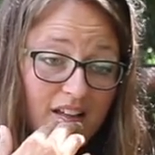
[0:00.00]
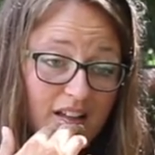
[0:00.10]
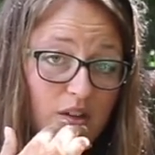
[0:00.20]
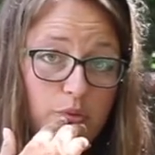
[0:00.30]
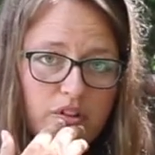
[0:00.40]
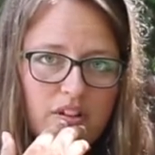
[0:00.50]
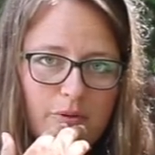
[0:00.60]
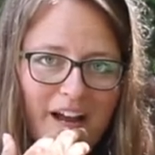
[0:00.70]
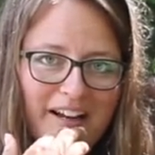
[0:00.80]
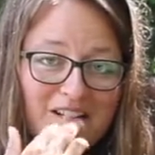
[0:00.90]
It really
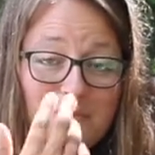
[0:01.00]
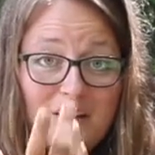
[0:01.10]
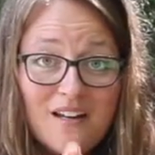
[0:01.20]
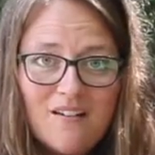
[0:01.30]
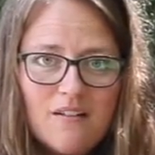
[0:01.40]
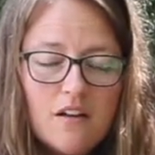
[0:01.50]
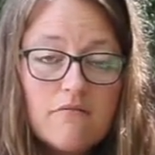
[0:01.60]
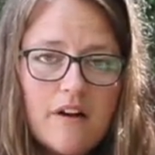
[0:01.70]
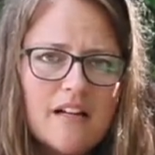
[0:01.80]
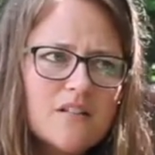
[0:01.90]
wrecked me.
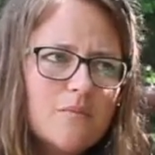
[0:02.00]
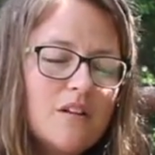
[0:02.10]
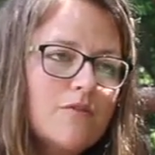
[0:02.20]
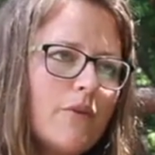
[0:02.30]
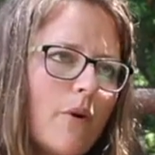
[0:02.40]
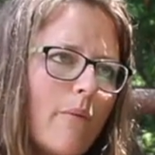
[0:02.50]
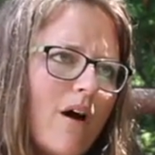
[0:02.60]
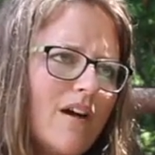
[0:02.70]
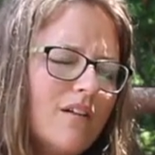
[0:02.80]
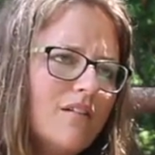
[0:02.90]
It wrecked me for a
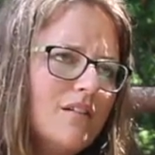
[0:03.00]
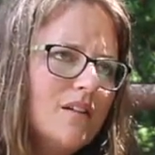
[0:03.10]
while,